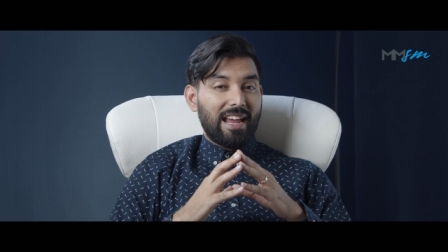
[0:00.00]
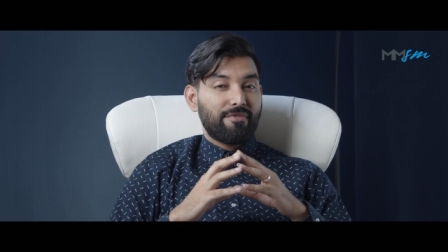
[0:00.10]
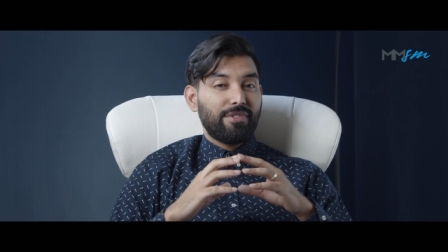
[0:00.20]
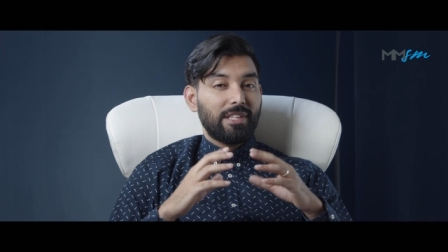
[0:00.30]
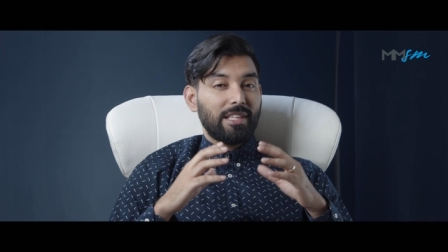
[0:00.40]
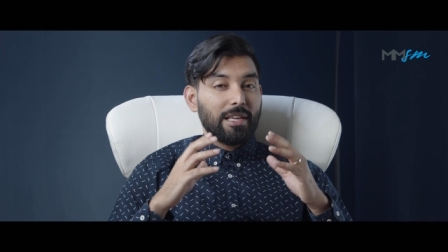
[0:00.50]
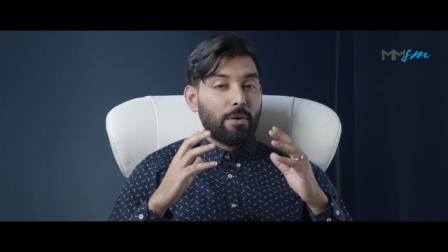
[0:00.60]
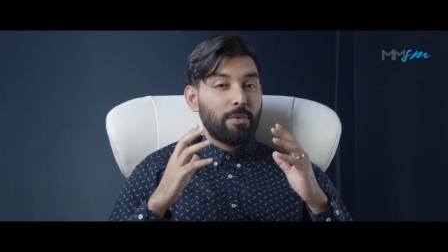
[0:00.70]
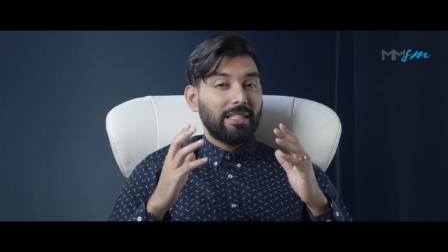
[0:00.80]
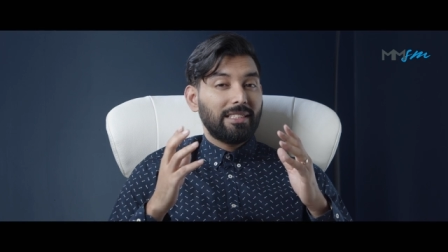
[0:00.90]
Everything that
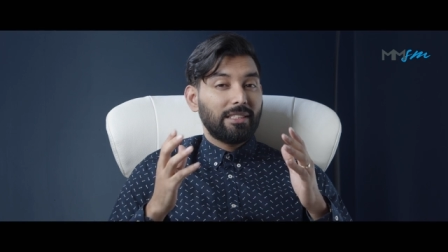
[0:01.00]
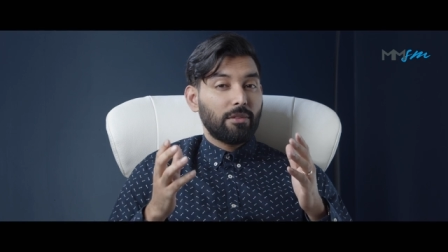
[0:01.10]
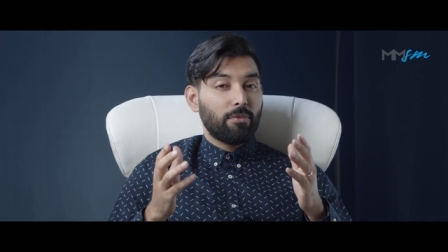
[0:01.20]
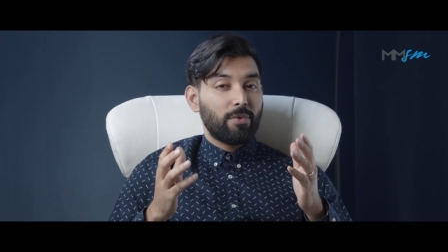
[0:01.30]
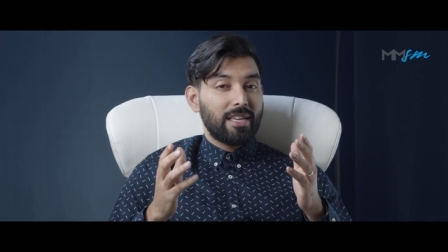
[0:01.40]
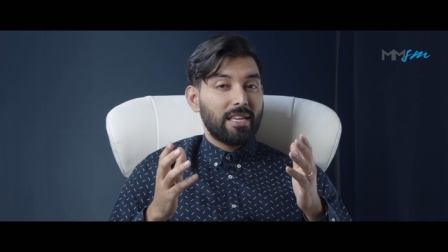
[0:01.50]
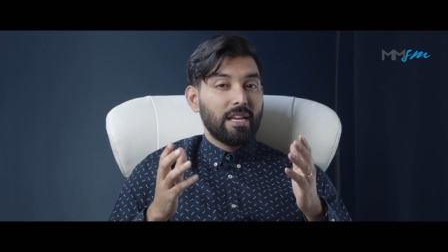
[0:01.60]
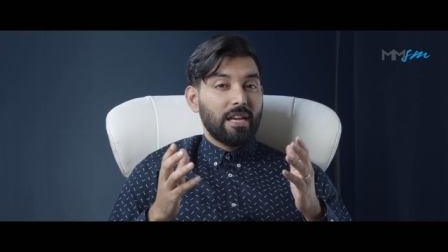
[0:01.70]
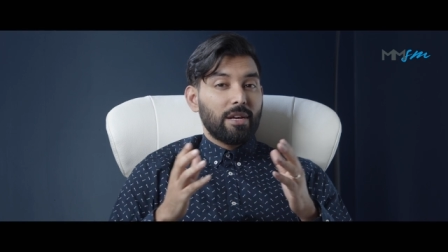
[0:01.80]
we, we,